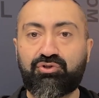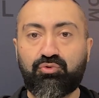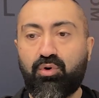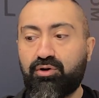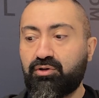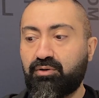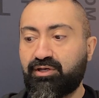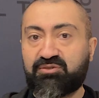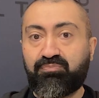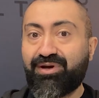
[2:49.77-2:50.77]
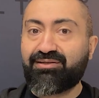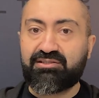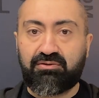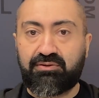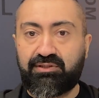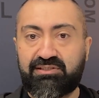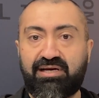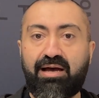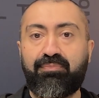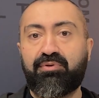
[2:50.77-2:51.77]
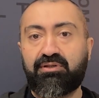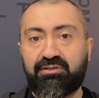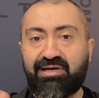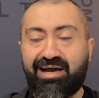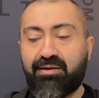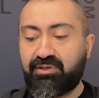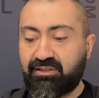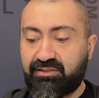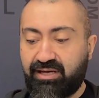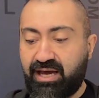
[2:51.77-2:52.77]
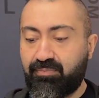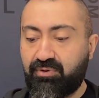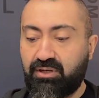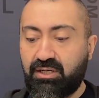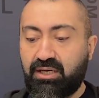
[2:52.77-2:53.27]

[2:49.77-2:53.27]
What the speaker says: You want to expect certain things to happen in the timing that they happen,